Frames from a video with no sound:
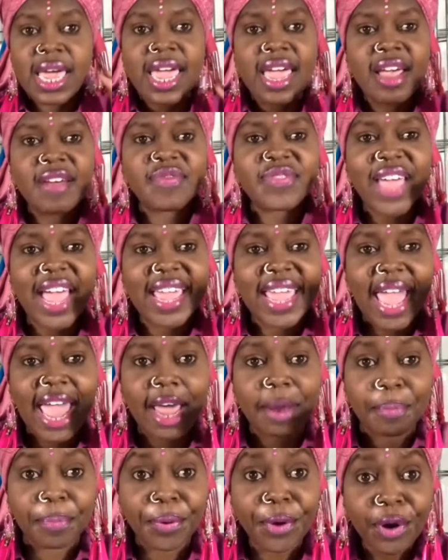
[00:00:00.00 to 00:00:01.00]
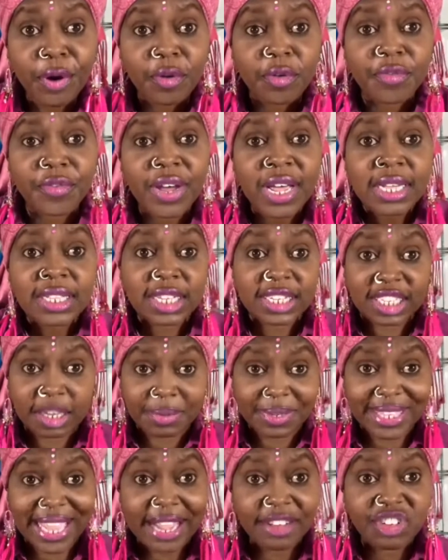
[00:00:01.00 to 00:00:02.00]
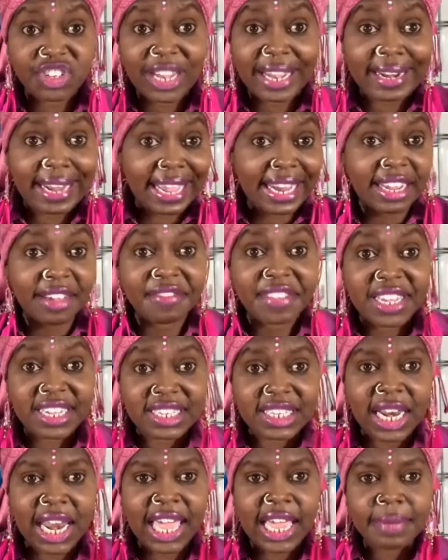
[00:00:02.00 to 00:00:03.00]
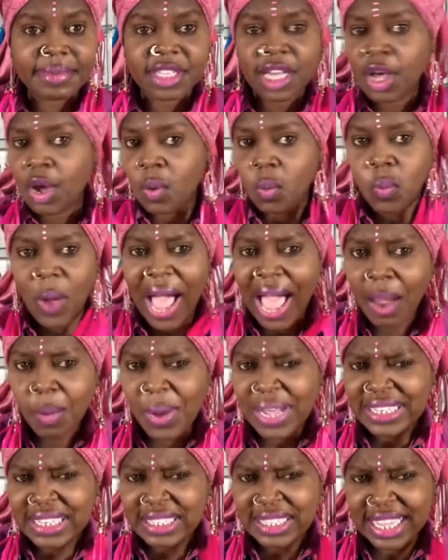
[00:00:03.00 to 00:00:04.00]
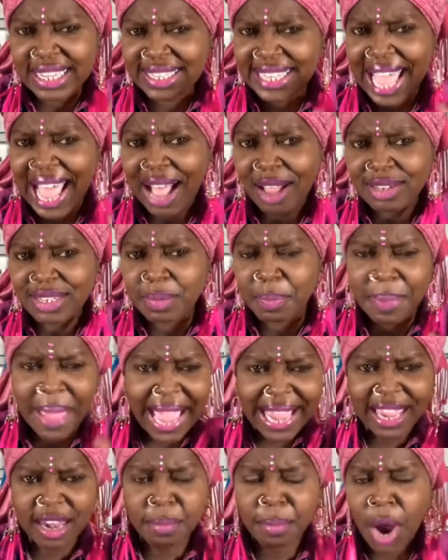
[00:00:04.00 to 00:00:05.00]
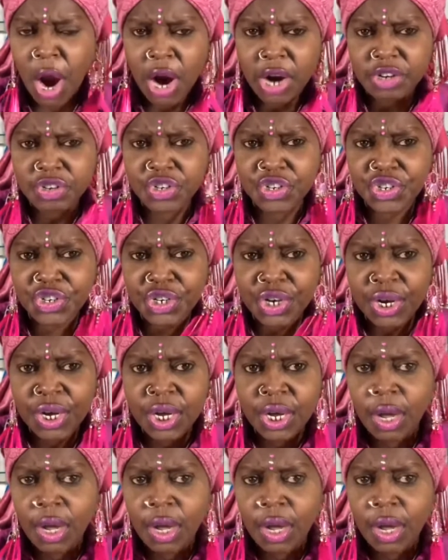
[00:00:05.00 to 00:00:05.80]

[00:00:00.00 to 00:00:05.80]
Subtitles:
if they had proof to substantiate any of these claims, why wasn't this out back in March,